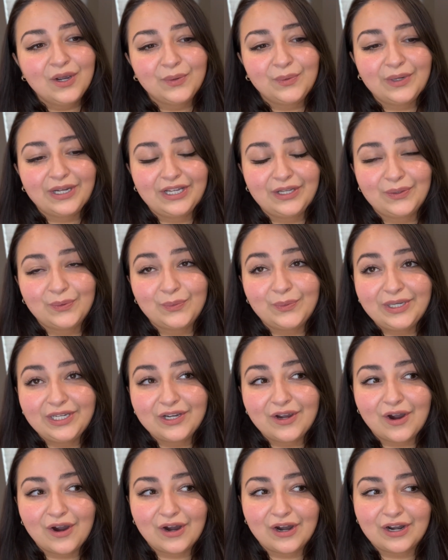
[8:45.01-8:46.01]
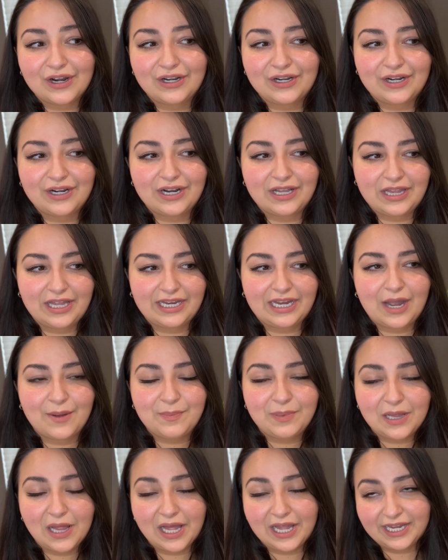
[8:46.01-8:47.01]
when we are like
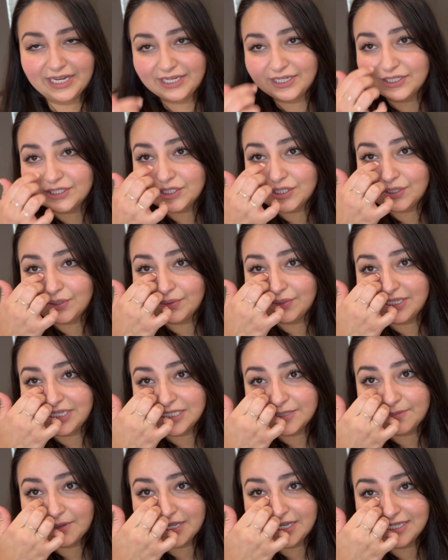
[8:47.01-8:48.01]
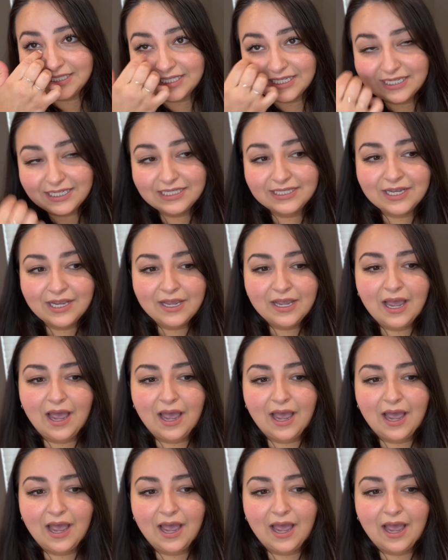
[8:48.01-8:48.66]
applying to these places